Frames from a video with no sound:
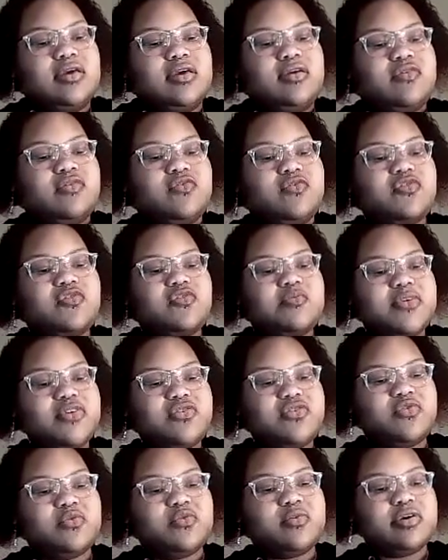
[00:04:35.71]
So just make
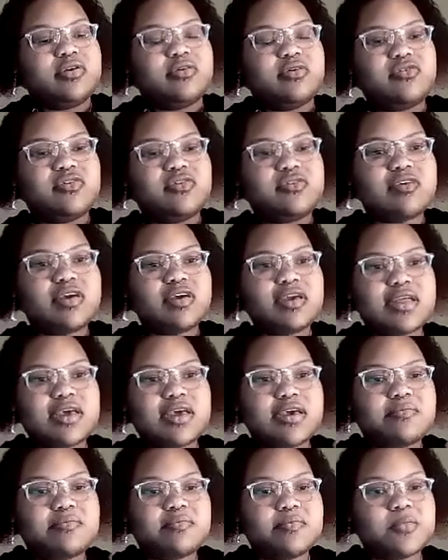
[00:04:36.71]
sure, just like
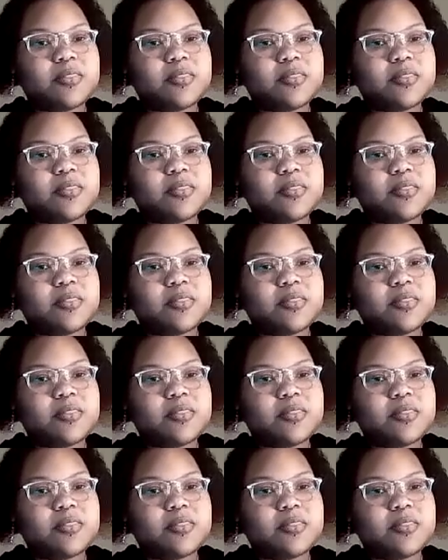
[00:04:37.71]
that.